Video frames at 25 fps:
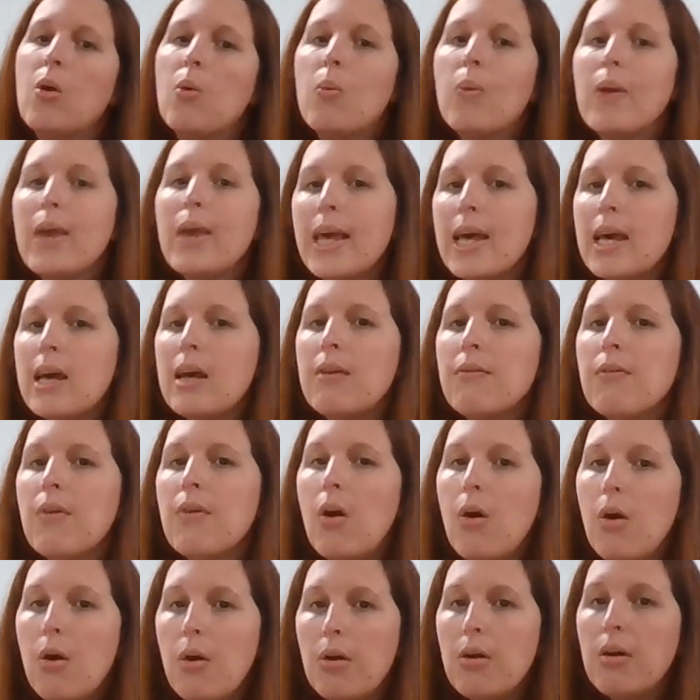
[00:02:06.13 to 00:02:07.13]
we
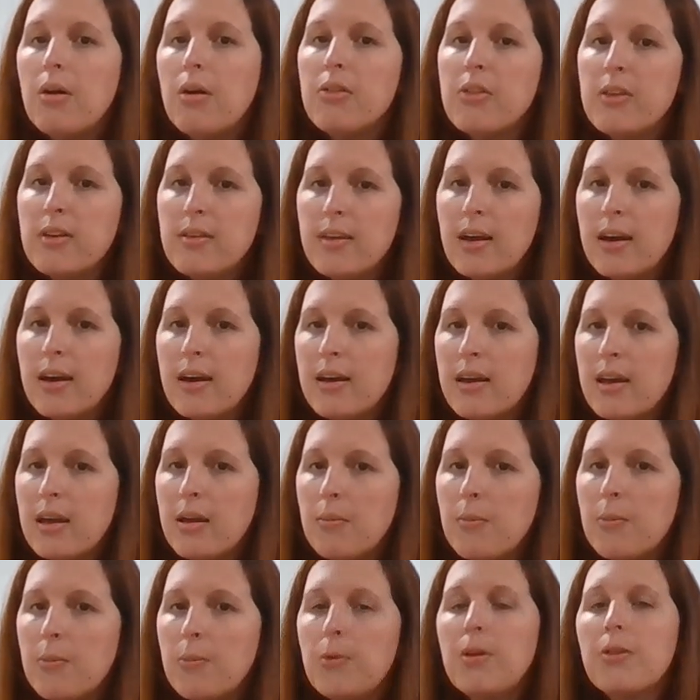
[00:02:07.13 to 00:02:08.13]
have all the
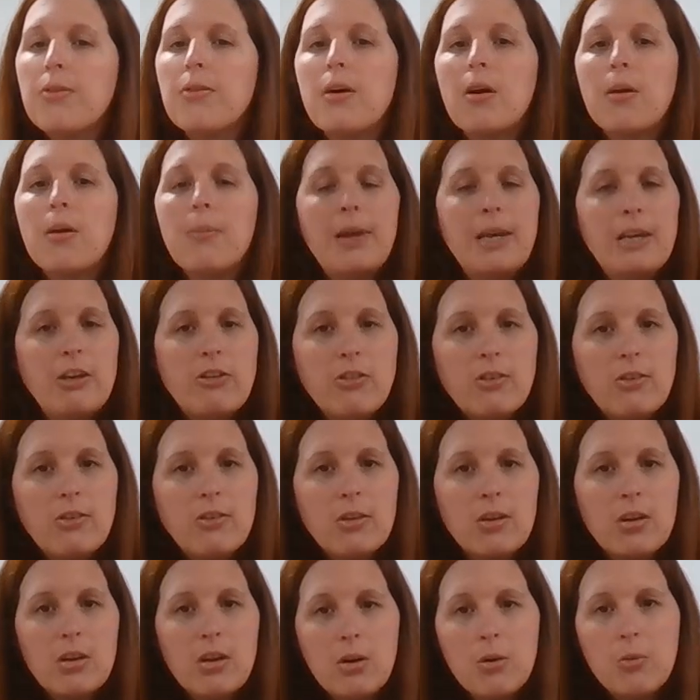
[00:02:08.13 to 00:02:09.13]
time with our
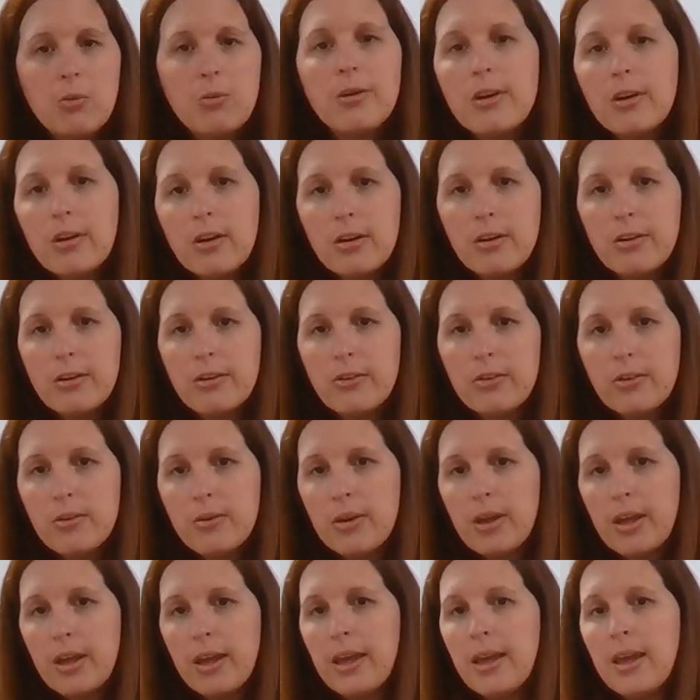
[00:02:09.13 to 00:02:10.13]
patients and coworkers,
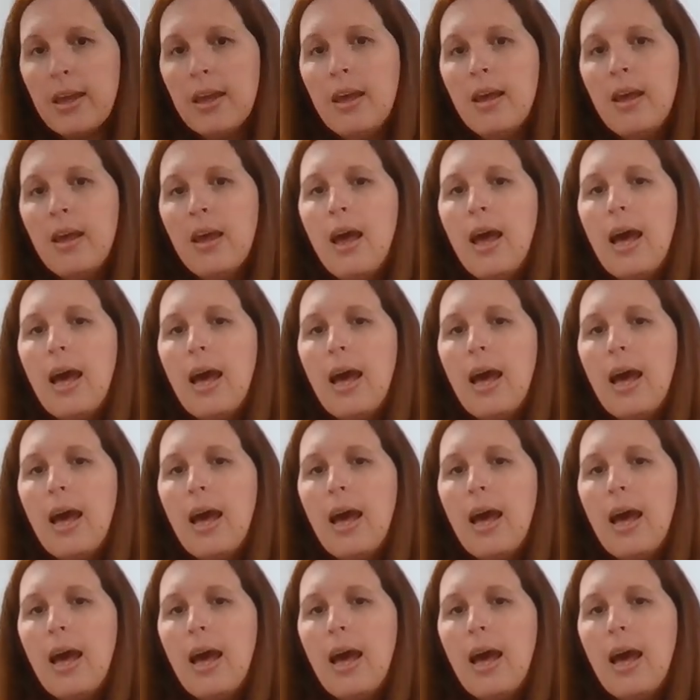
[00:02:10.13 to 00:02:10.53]
okay?